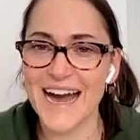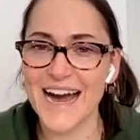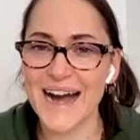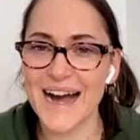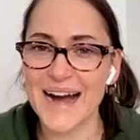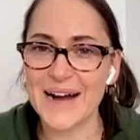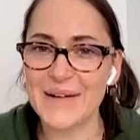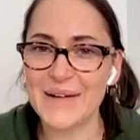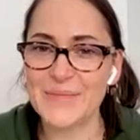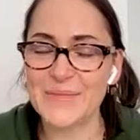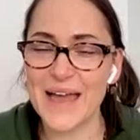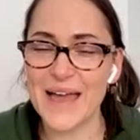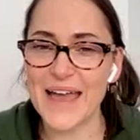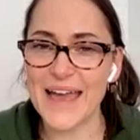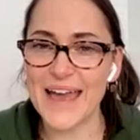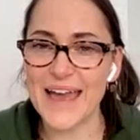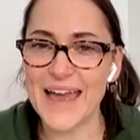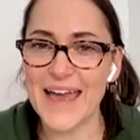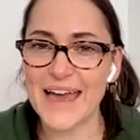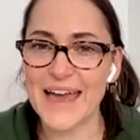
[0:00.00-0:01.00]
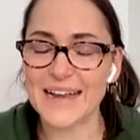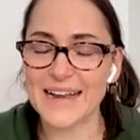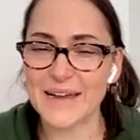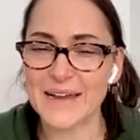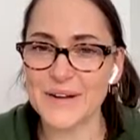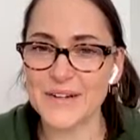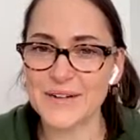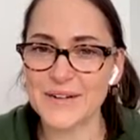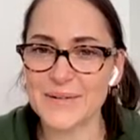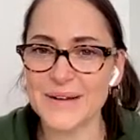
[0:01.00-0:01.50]
And
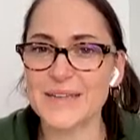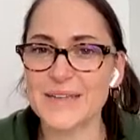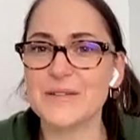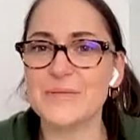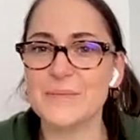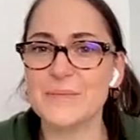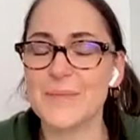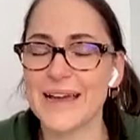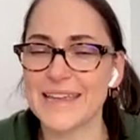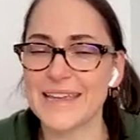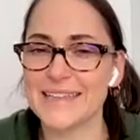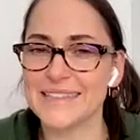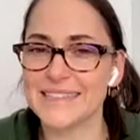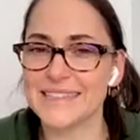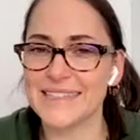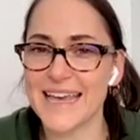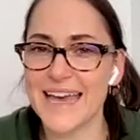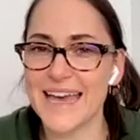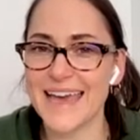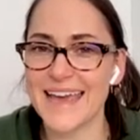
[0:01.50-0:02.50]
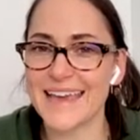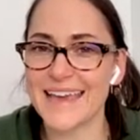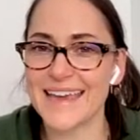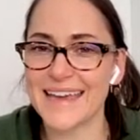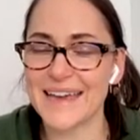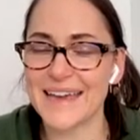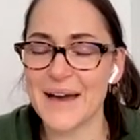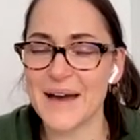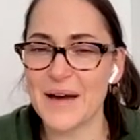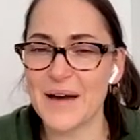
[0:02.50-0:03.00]
I wonder what you might
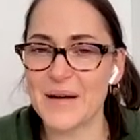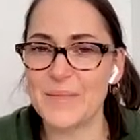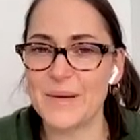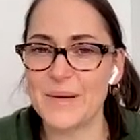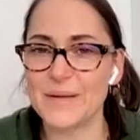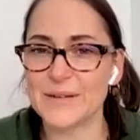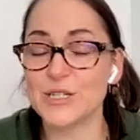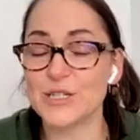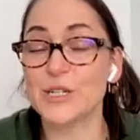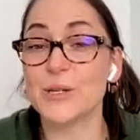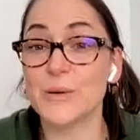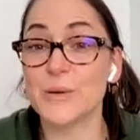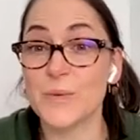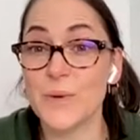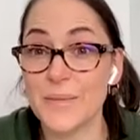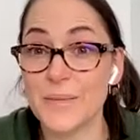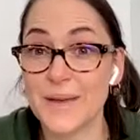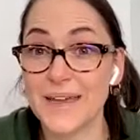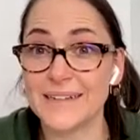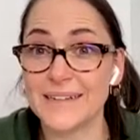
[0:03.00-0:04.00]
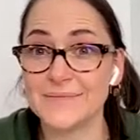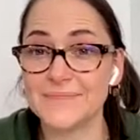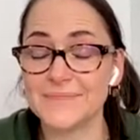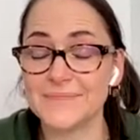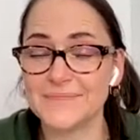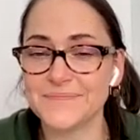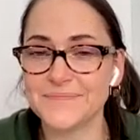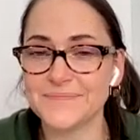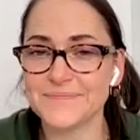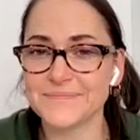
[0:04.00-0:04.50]
say to
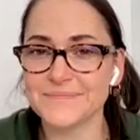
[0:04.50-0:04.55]
women